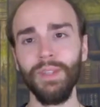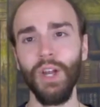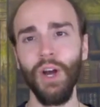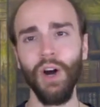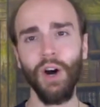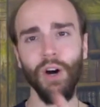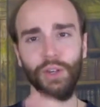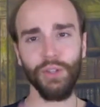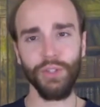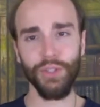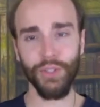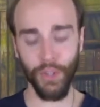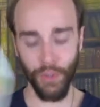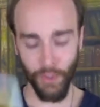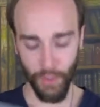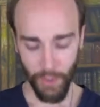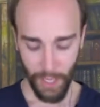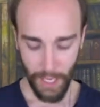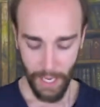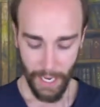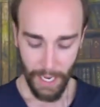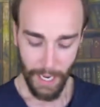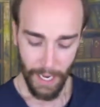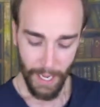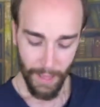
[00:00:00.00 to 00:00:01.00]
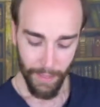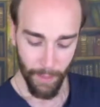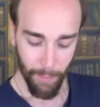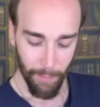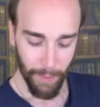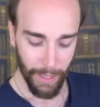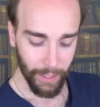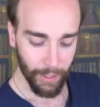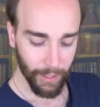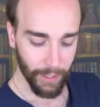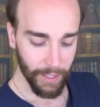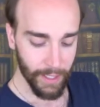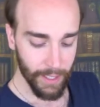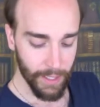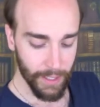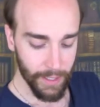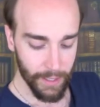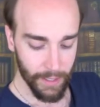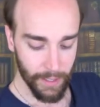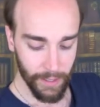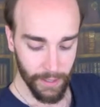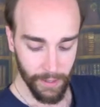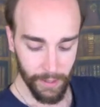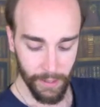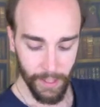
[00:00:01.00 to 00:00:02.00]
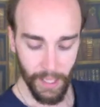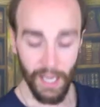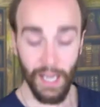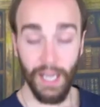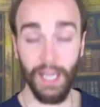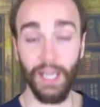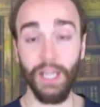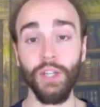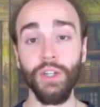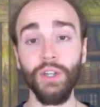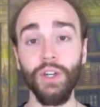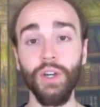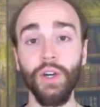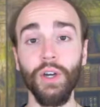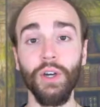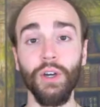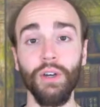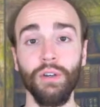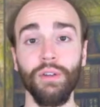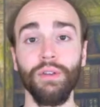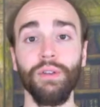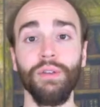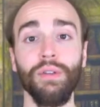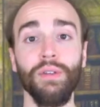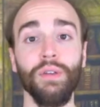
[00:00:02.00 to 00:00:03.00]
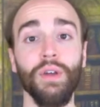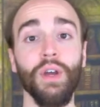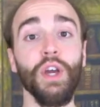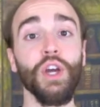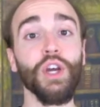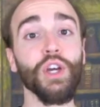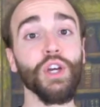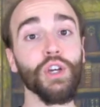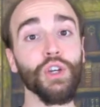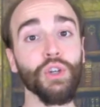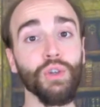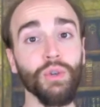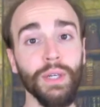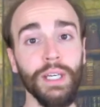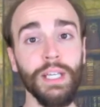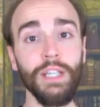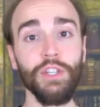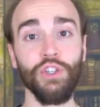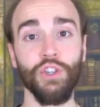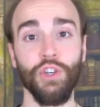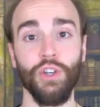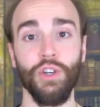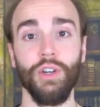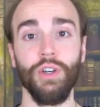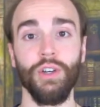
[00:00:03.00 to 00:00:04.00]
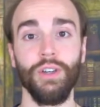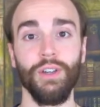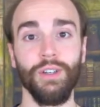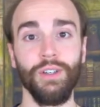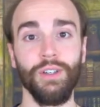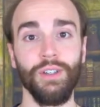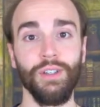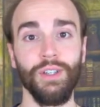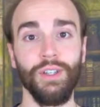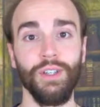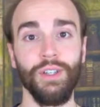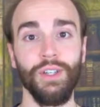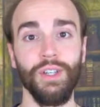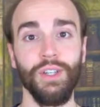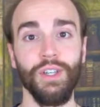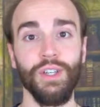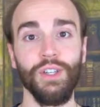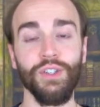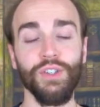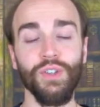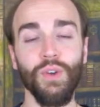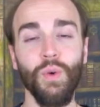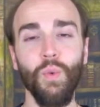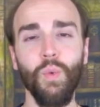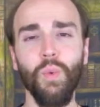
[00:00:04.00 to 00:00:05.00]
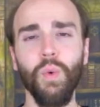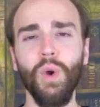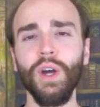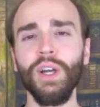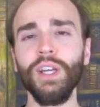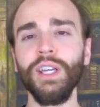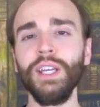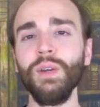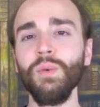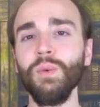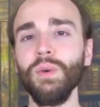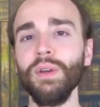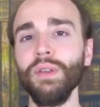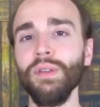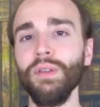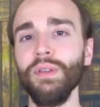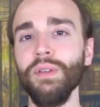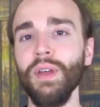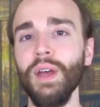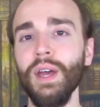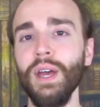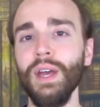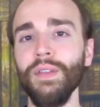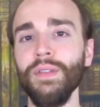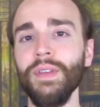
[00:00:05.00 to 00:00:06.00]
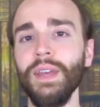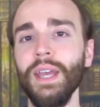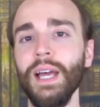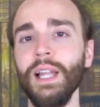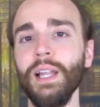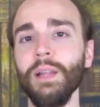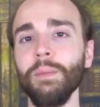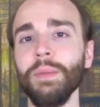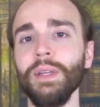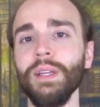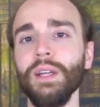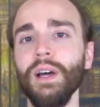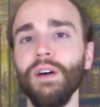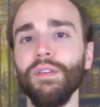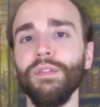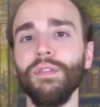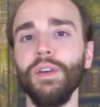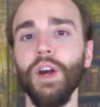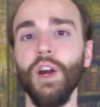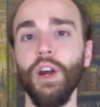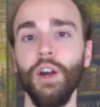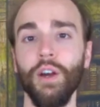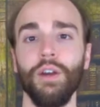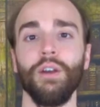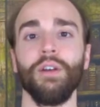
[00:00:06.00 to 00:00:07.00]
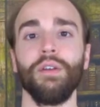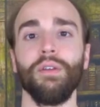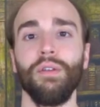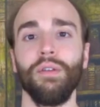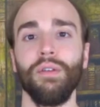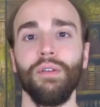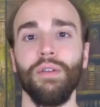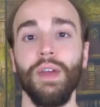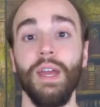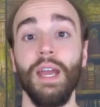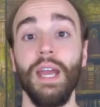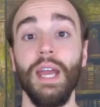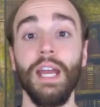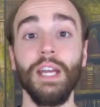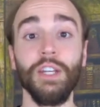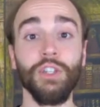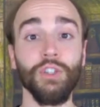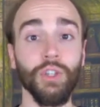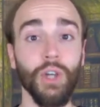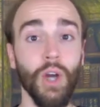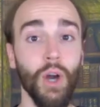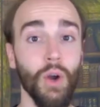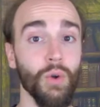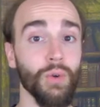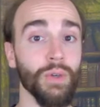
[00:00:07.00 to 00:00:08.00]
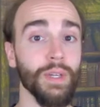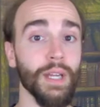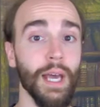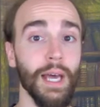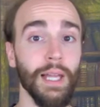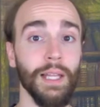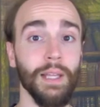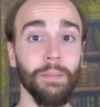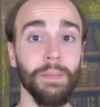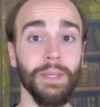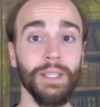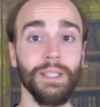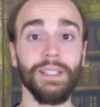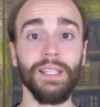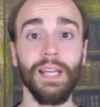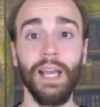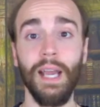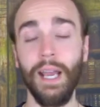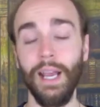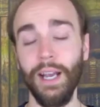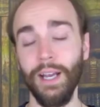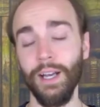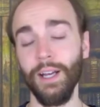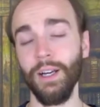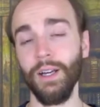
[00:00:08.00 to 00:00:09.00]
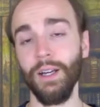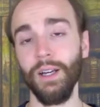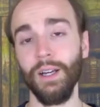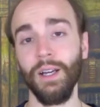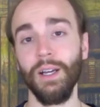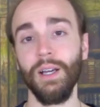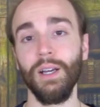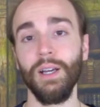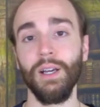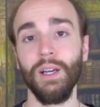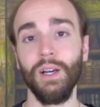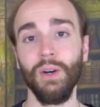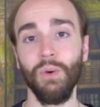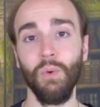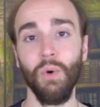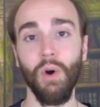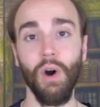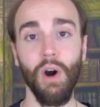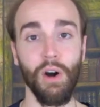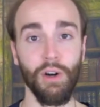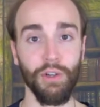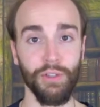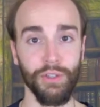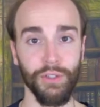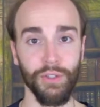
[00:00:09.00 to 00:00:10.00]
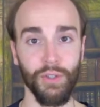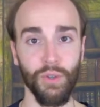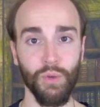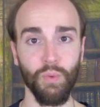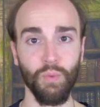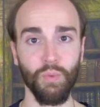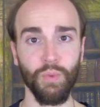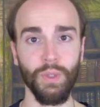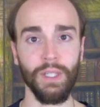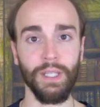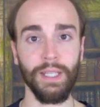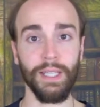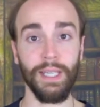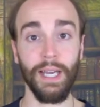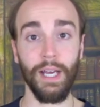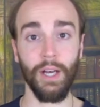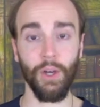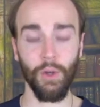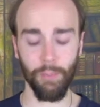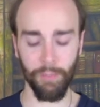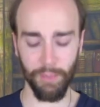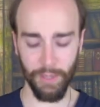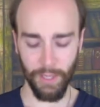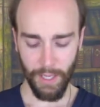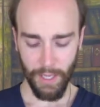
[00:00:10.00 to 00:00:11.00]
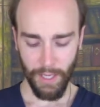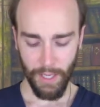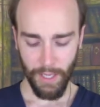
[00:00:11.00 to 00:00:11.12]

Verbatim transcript: Also, the bear is an earth creature. So working with the element of earth and your own element air will also really help